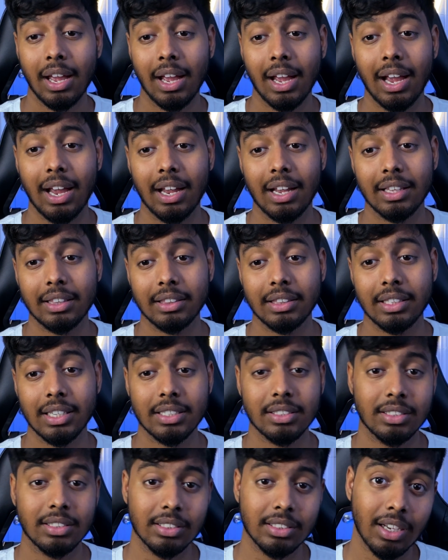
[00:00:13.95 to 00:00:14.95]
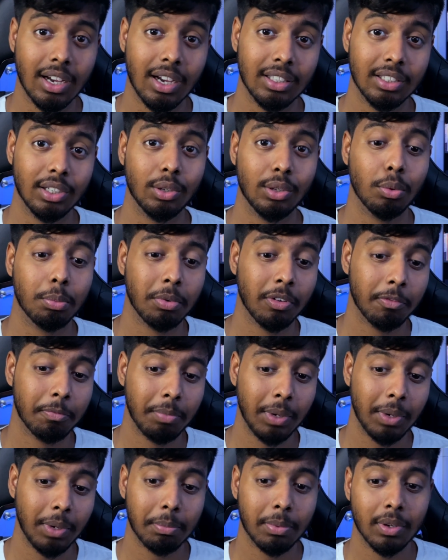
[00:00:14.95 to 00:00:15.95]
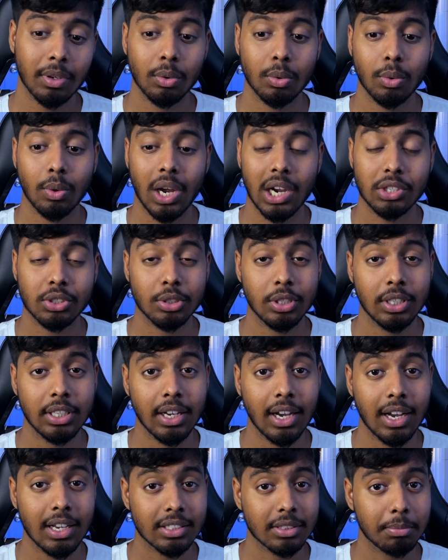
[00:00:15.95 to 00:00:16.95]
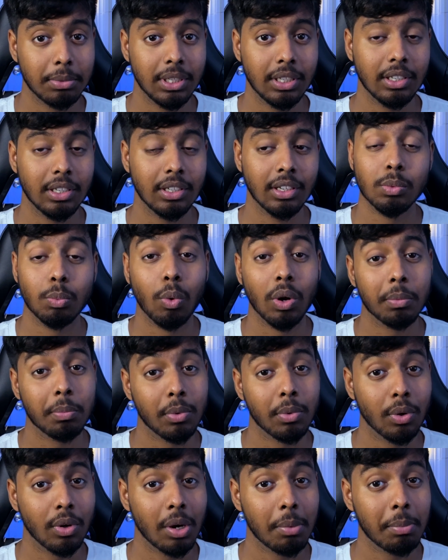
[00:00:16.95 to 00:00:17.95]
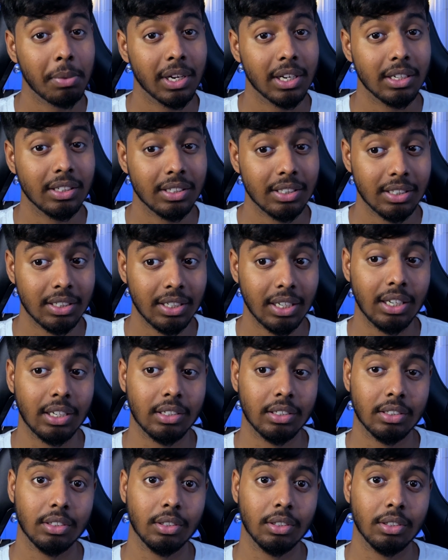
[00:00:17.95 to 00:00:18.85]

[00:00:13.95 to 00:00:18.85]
and there's this other group of people who actually ask me what program I can take